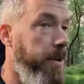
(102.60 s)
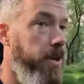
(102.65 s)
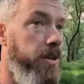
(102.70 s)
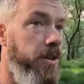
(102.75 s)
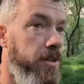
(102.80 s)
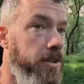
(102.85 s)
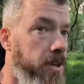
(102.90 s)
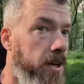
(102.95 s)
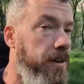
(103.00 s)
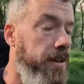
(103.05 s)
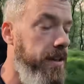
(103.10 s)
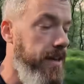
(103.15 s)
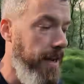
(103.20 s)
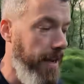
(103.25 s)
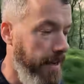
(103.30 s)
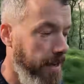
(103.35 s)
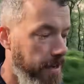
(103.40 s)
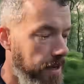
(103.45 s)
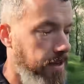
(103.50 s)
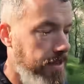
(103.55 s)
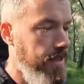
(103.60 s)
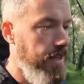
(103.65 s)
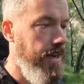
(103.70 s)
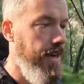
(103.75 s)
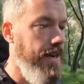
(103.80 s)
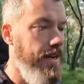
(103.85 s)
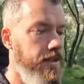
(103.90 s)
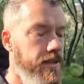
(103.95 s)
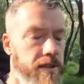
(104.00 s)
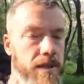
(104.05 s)
because I think
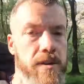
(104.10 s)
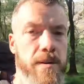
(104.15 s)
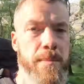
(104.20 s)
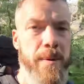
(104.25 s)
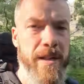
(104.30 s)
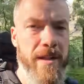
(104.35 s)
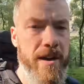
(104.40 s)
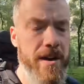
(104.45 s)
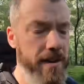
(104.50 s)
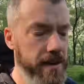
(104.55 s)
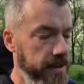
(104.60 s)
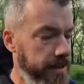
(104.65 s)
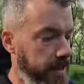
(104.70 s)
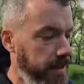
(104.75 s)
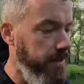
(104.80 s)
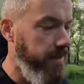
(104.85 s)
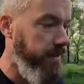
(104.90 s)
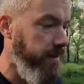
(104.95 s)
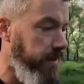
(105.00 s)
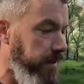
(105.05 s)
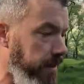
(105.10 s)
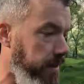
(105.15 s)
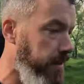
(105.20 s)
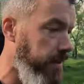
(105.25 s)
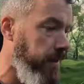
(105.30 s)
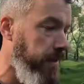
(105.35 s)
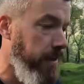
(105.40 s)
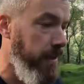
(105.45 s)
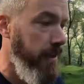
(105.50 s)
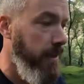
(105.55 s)
today is going to be the only decent
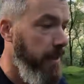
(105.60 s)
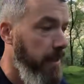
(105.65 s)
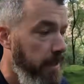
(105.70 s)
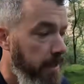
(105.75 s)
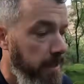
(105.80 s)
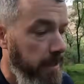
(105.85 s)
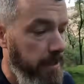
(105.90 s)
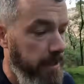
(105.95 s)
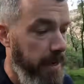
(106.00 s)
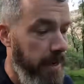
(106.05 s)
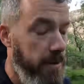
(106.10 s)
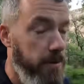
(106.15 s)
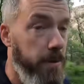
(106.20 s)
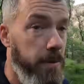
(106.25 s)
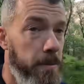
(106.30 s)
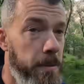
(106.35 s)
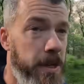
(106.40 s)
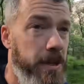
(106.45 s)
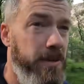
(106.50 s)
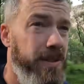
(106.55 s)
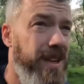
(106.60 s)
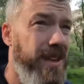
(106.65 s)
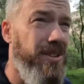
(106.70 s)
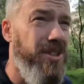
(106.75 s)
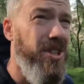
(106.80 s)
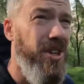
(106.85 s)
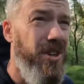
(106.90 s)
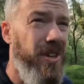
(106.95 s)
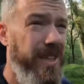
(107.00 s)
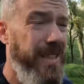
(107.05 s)
day with a bit of
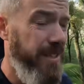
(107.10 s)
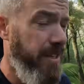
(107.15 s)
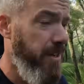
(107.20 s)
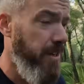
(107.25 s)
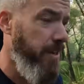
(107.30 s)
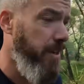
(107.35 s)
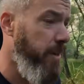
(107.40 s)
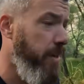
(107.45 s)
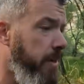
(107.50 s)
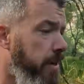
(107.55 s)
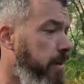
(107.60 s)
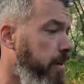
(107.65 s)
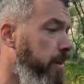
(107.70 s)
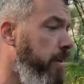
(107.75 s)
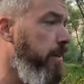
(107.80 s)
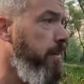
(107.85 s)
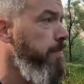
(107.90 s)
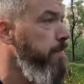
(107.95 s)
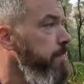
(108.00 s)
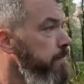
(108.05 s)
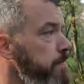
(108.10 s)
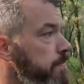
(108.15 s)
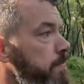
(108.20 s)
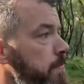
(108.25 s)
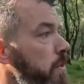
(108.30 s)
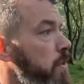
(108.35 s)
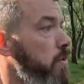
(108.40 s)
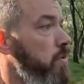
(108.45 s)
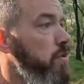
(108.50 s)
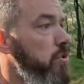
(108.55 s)
sunshine. So I'm
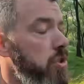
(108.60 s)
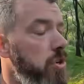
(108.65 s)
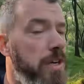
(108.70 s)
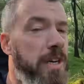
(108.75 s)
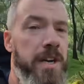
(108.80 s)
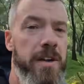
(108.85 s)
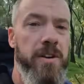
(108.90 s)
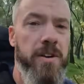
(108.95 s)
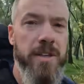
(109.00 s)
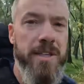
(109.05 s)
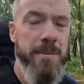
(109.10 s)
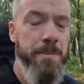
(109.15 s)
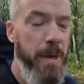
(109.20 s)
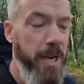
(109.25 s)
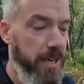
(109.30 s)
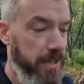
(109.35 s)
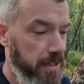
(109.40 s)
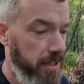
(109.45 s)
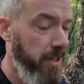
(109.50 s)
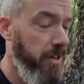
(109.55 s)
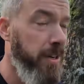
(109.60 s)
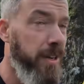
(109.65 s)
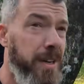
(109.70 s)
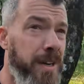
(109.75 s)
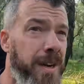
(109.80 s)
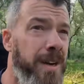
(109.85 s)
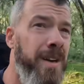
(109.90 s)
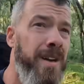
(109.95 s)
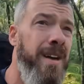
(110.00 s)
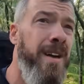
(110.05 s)
going to try and get a nice pitch,
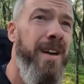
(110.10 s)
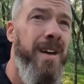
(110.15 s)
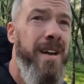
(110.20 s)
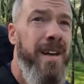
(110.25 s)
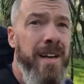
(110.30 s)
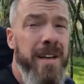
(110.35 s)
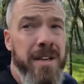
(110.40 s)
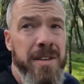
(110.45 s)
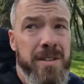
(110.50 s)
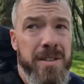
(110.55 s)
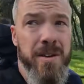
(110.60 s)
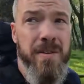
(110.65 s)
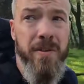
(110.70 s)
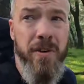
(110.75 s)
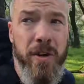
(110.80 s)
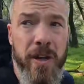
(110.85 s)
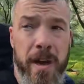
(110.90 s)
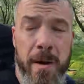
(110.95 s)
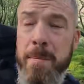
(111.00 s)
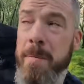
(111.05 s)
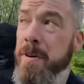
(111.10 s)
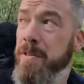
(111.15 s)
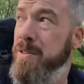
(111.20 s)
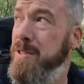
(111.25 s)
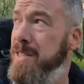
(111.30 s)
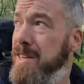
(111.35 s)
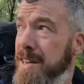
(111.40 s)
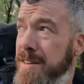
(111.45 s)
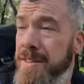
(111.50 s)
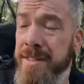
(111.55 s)
see if I can get a bit of
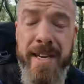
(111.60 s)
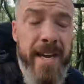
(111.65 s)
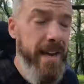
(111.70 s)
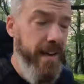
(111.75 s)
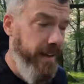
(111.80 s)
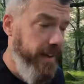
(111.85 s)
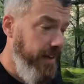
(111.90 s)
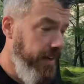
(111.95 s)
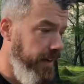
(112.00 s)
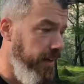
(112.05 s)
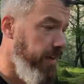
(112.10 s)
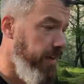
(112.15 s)
a sunset,